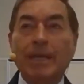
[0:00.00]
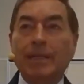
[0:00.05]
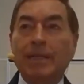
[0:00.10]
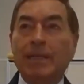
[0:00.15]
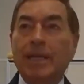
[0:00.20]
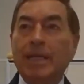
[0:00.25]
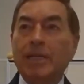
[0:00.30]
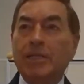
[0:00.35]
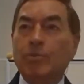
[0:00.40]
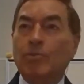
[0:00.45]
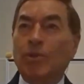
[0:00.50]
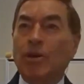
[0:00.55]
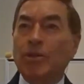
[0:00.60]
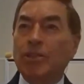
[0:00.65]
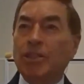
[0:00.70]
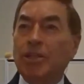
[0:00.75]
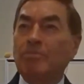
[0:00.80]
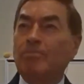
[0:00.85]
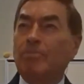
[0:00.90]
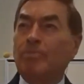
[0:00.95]
this
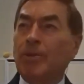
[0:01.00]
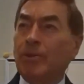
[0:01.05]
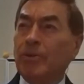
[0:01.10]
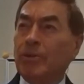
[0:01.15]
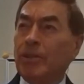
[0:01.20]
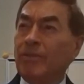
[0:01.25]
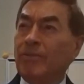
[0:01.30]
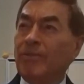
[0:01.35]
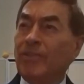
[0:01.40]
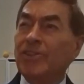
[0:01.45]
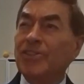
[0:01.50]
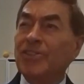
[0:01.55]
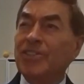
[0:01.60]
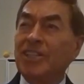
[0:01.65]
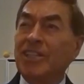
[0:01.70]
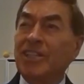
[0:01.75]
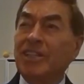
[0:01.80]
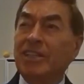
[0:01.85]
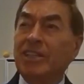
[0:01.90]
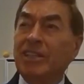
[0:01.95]
was a beautiful
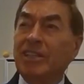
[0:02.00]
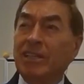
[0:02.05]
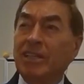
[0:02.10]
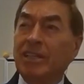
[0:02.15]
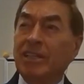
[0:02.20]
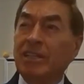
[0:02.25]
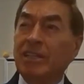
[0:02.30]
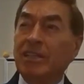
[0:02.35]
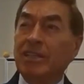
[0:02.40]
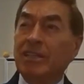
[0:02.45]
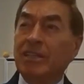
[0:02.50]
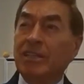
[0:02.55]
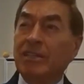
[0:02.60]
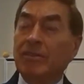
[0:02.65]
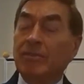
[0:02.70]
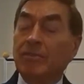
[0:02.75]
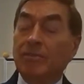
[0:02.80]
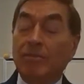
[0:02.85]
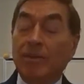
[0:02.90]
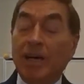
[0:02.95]
city.
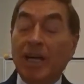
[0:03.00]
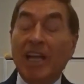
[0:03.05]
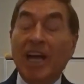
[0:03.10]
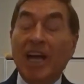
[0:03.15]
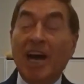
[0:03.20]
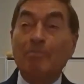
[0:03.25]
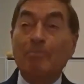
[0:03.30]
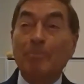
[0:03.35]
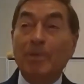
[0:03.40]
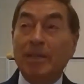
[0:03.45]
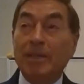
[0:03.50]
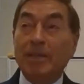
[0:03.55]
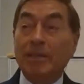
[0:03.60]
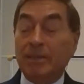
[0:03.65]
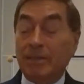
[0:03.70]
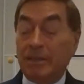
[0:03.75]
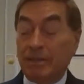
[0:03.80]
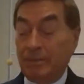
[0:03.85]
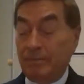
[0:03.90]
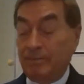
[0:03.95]
What happened?"
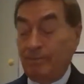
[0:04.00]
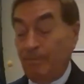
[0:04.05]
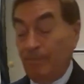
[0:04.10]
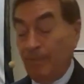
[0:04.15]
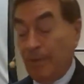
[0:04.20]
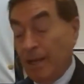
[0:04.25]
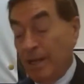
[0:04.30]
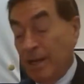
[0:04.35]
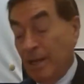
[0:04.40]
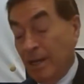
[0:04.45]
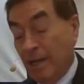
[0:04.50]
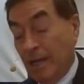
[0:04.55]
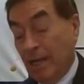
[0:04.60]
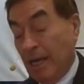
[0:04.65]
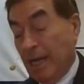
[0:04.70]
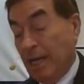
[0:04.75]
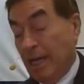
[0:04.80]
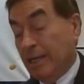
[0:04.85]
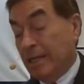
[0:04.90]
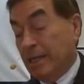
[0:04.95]

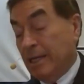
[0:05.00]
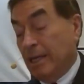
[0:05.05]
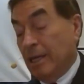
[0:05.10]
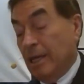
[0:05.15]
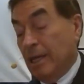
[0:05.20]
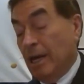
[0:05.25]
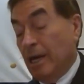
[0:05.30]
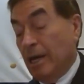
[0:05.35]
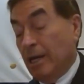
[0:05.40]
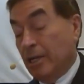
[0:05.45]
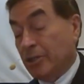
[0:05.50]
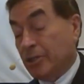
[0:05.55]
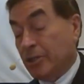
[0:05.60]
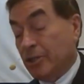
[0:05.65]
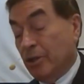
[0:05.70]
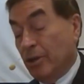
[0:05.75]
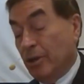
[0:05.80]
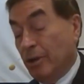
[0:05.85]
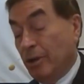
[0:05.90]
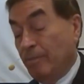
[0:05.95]
And uh,
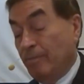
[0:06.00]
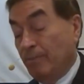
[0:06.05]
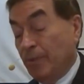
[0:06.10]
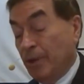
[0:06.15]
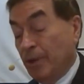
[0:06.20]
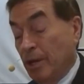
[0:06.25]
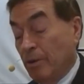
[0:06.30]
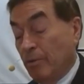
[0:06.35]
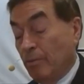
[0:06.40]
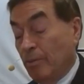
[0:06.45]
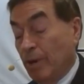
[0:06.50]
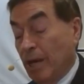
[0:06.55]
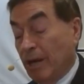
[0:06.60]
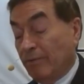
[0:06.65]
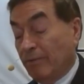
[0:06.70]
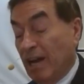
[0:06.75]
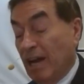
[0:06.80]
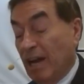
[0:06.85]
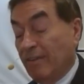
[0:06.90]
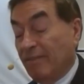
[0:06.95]
so we
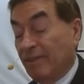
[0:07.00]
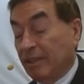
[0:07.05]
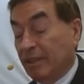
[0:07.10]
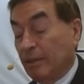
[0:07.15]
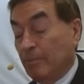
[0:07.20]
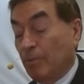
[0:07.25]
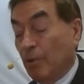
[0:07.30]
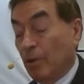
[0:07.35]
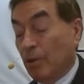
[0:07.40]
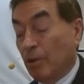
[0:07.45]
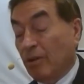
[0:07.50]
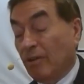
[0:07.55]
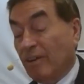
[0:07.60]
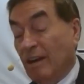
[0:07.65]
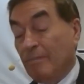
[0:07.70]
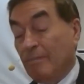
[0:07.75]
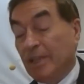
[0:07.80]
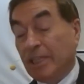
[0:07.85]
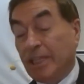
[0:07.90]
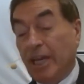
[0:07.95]
arrive at the book of
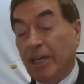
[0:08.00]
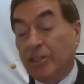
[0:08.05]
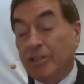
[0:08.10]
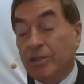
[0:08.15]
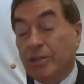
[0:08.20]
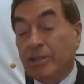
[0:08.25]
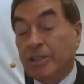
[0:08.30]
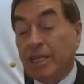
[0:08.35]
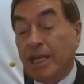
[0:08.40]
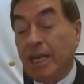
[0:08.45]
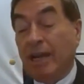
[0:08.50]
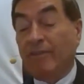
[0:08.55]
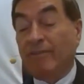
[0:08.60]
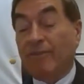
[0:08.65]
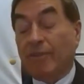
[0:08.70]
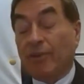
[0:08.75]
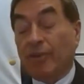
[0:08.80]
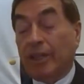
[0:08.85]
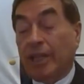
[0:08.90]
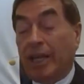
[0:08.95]
Lamentations, and
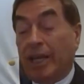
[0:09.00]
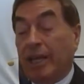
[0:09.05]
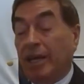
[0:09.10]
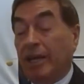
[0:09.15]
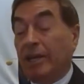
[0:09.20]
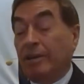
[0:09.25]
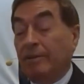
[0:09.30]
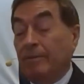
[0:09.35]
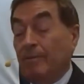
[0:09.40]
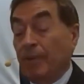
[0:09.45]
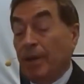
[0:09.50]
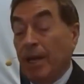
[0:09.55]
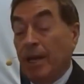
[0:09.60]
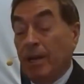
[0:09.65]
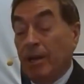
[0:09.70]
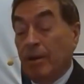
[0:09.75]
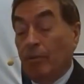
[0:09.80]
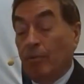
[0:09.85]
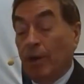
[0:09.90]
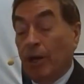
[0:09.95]
from there
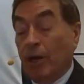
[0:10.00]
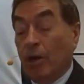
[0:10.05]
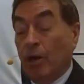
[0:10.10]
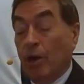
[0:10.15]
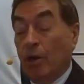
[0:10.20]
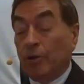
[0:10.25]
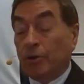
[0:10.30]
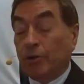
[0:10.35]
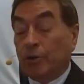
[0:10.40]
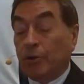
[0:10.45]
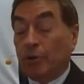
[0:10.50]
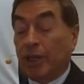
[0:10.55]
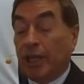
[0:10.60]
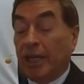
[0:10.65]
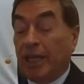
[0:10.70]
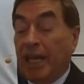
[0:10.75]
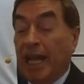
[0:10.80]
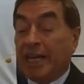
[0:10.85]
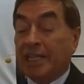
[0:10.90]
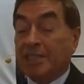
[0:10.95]
we go to the
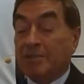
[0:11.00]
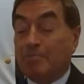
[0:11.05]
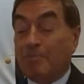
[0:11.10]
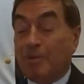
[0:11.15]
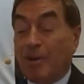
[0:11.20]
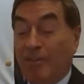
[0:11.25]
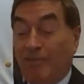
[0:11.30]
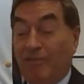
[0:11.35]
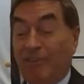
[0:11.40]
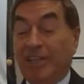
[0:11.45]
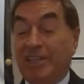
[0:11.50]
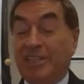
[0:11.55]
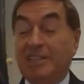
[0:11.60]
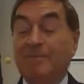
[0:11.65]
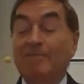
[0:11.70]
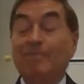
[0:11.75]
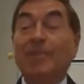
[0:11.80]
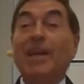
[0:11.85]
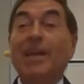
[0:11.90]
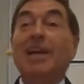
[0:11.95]
next prophet.
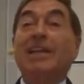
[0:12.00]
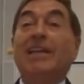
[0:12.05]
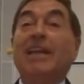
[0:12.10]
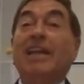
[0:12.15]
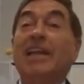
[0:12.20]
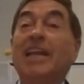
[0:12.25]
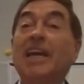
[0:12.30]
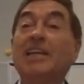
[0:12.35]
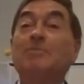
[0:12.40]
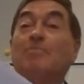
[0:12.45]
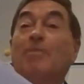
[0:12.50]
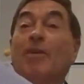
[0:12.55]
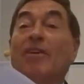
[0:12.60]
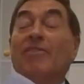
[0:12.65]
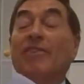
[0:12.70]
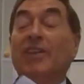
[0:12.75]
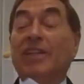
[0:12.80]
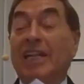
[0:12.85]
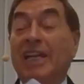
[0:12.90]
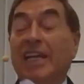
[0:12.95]
The next
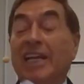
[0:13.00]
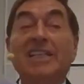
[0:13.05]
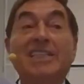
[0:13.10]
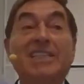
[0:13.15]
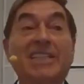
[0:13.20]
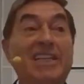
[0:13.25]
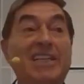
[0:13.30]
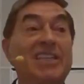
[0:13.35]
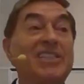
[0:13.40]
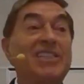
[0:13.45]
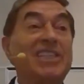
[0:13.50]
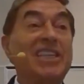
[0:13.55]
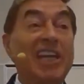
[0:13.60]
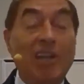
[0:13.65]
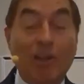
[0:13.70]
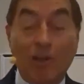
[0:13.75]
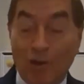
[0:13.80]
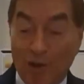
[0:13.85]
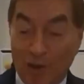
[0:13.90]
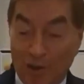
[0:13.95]
prophet is
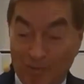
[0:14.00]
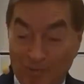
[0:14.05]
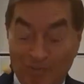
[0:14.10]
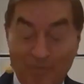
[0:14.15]
Ezekiel.